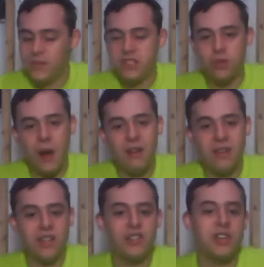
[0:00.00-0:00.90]

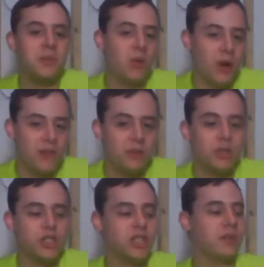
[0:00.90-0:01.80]
surrounding your ship, away from
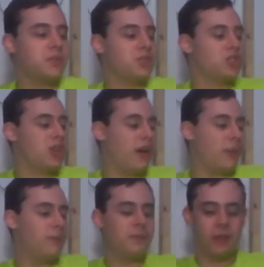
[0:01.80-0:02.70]
your ship. So
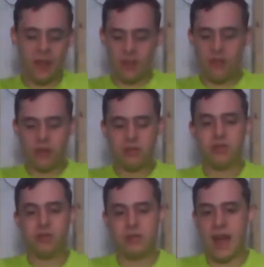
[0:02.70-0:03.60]
those are
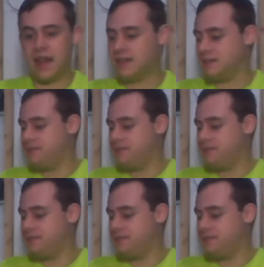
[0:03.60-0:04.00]
those guys